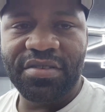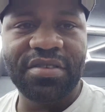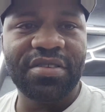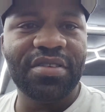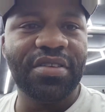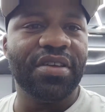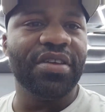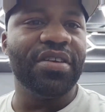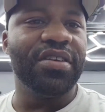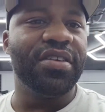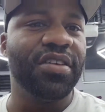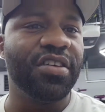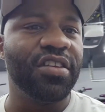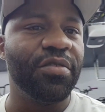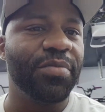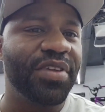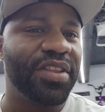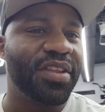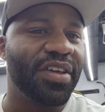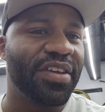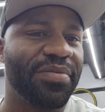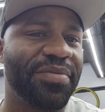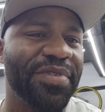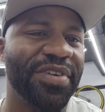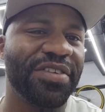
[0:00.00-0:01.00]
it'll be
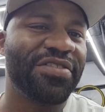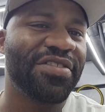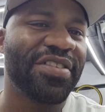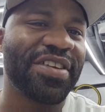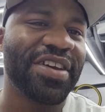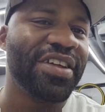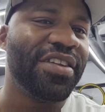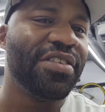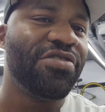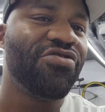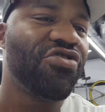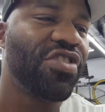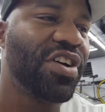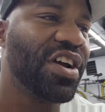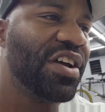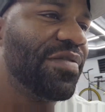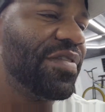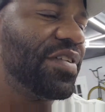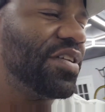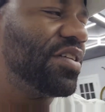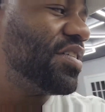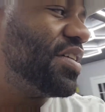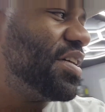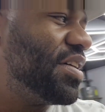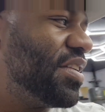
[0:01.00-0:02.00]
like me just kind of driving,
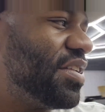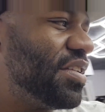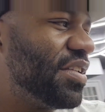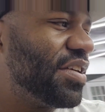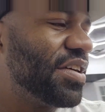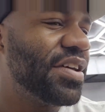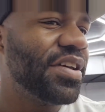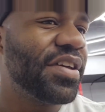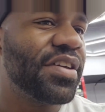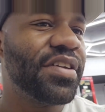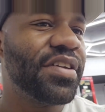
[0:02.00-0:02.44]
kind of like